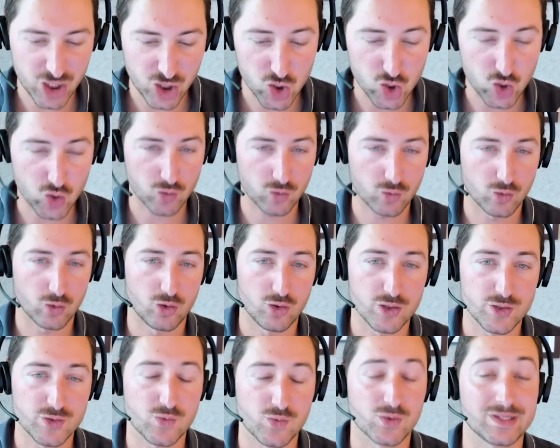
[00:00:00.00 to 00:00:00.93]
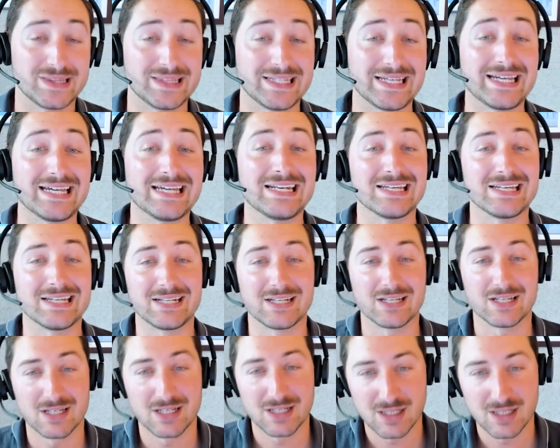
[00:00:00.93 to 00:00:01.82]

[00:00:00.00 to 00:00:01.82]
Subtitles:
controls related